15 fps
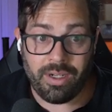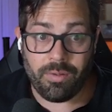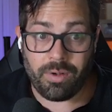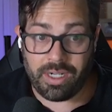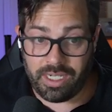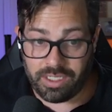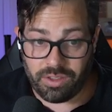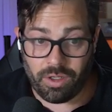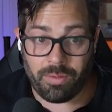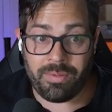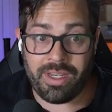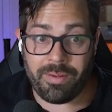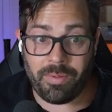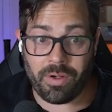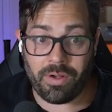We're going to get your home and
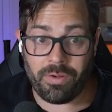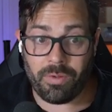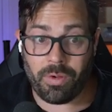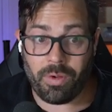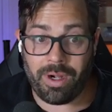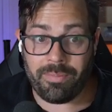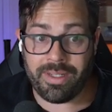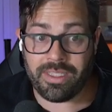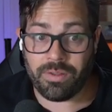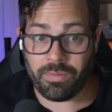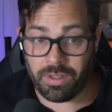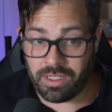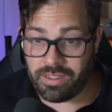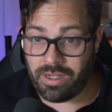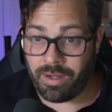neighborhood requirements.
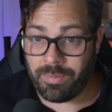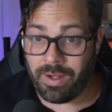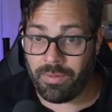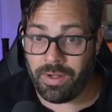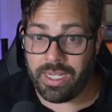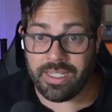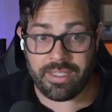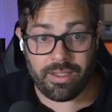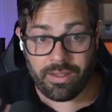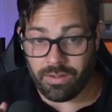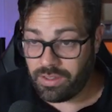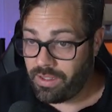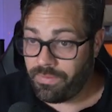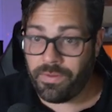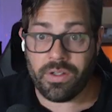We're going to talk about Rayse.
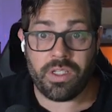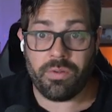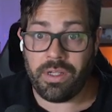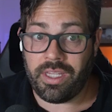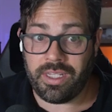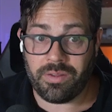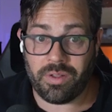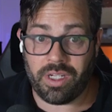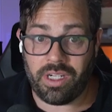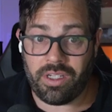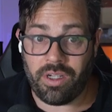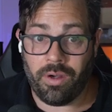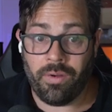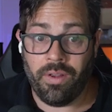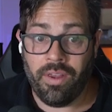Those are the first 3 things we're going
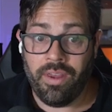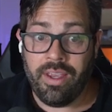to do.